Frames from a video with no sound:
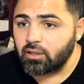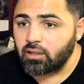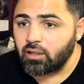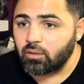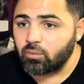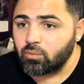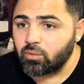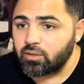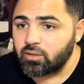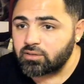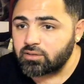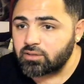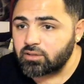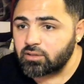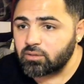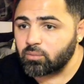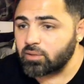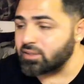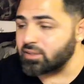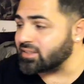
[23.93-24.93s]
I want to see
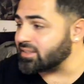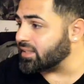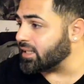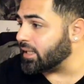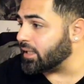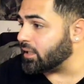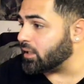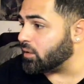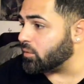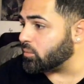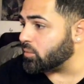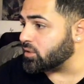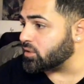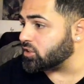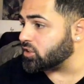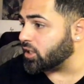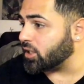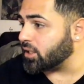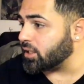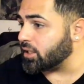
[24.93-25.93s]
what it's like. I want to
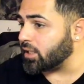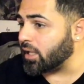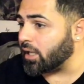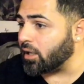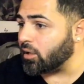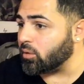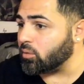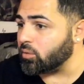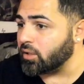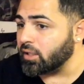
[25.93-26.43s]
check it out,